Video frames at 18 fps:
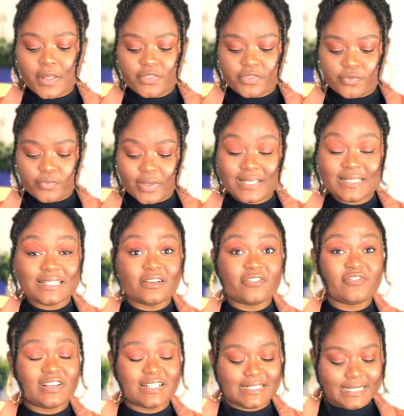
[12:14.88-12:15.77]
3 is the
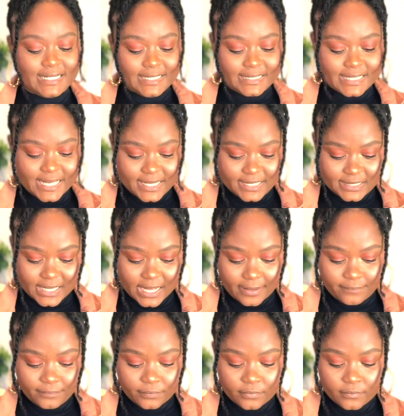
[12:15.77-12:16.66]
facilitator.
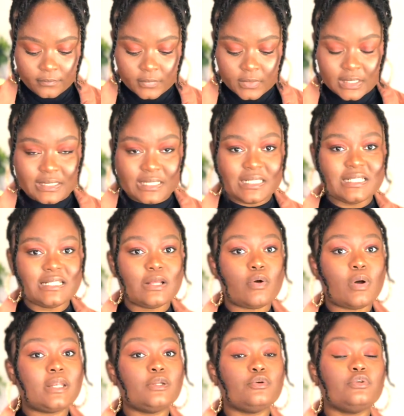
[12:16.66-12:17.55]
This is the
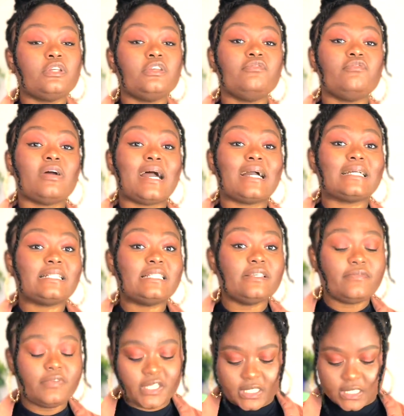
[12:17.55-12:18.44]
one that will give you
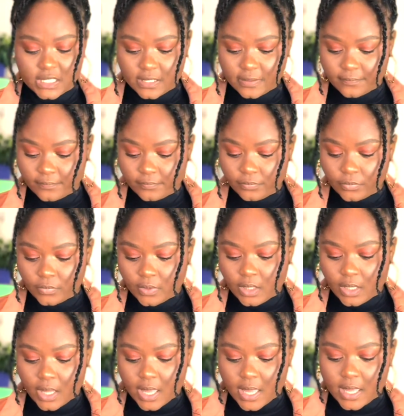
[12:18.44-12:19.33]
activity
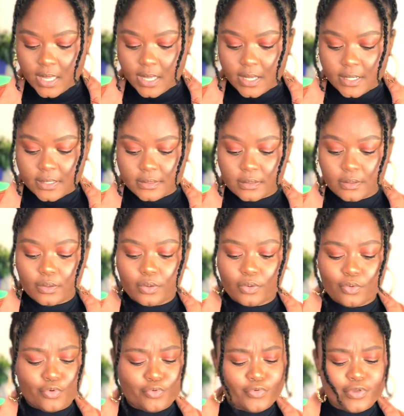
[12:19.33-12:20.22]
and
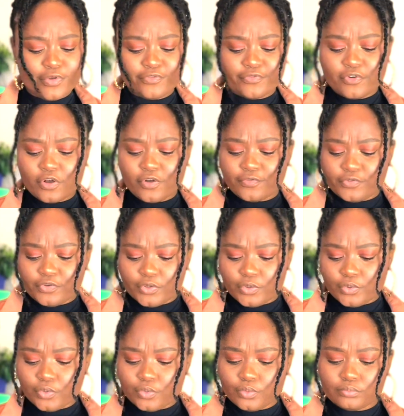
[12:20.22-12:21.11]
will involve
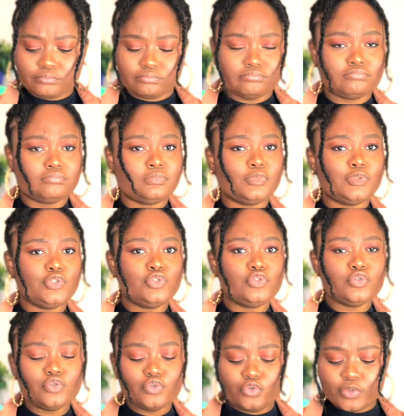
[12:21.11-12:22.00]
you
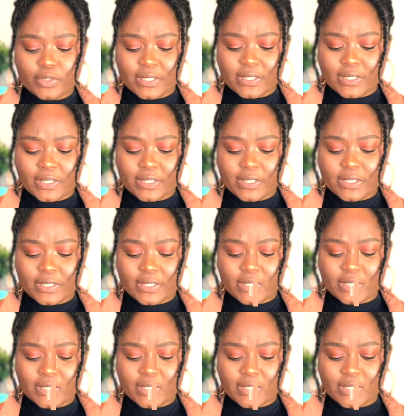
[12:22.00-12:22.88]
doing
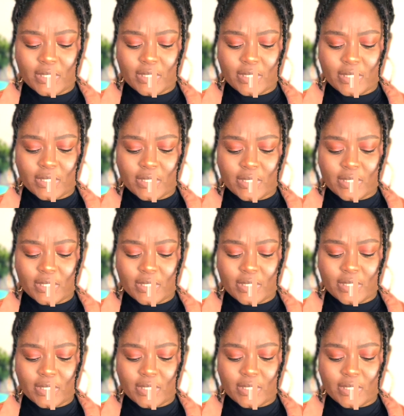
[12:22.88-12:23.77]
something, you using
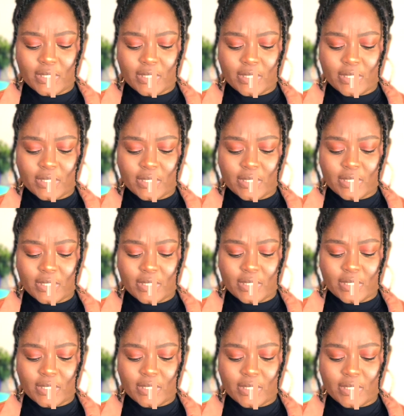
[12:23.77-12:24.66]
your
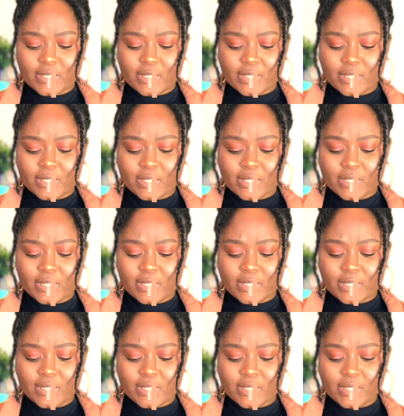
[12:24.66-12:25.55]
critical mind to
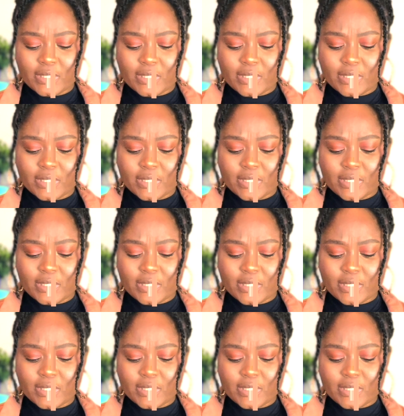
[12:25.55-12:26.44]
think and coming to a
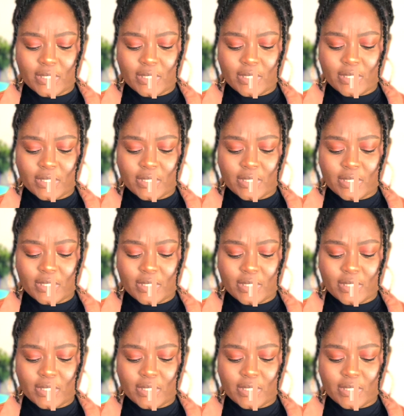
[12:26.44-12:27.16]
solution. Okay,